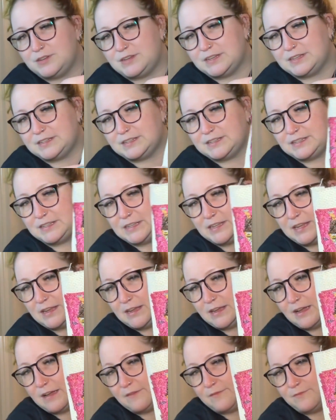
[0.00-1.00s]
can see,
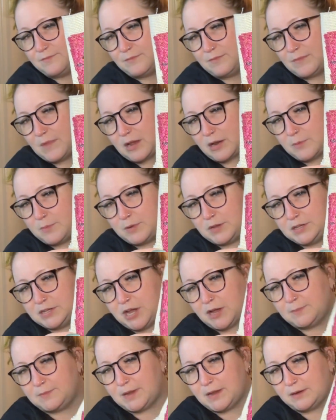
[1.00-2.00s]
I'm not going to put a
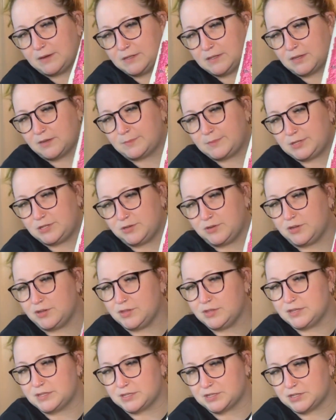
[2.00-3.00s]
top down because I'll be showing you
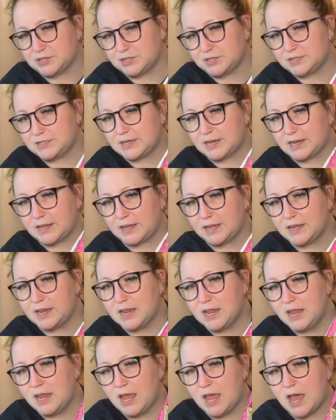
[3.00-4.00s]
this in just a second.
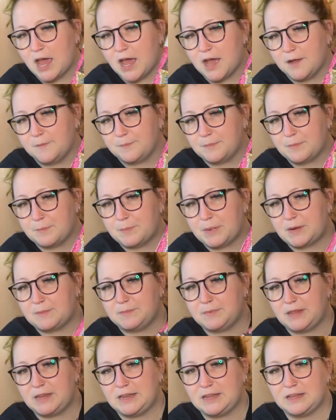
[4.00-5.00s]
But
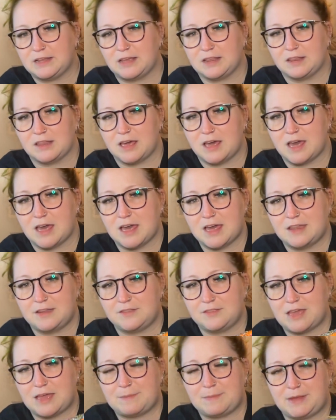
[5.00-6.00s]
I'm getting a lot of
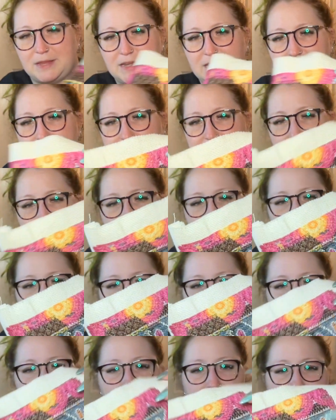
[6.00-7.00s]
that beading done. I'm
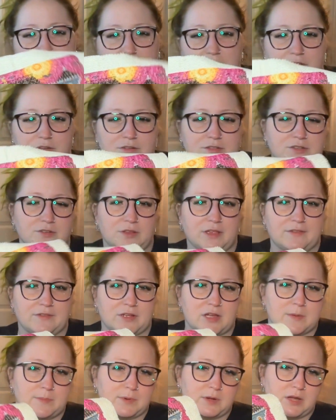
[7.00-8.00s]
pretty close. I only have
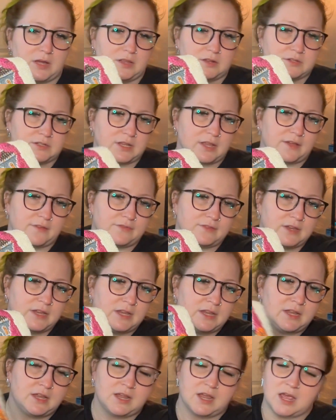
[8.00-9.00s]
a couple colors left.
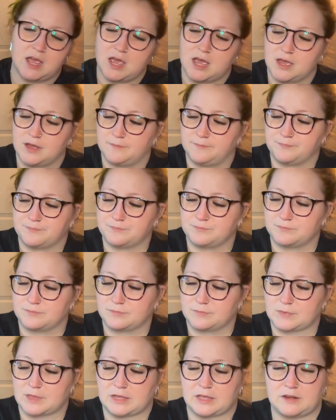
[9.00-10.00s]

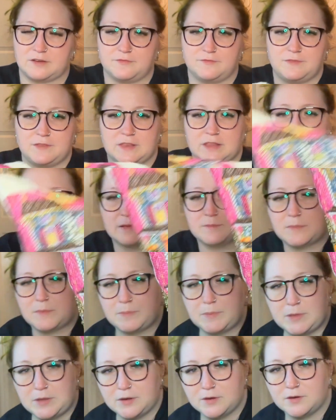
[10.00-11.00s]
I gotta I'm up
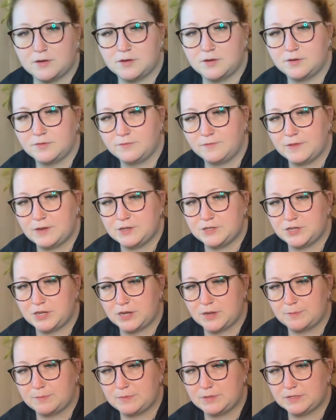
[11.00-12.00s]
here finishing
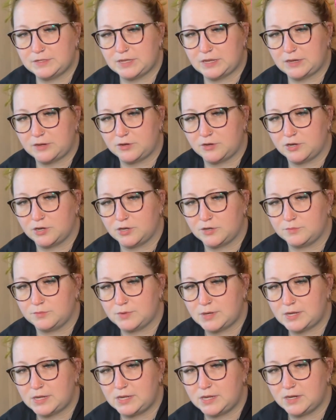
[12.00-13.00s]
up this curtain
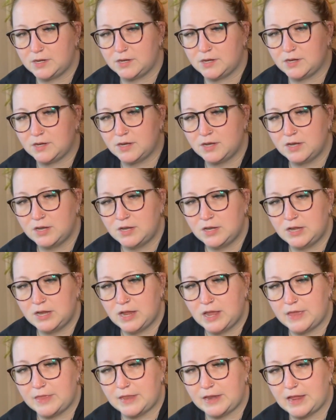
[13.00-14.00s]
right here,
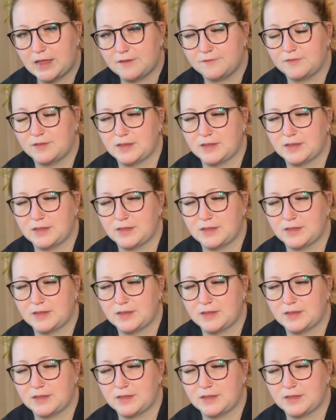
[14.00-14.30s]
and then I have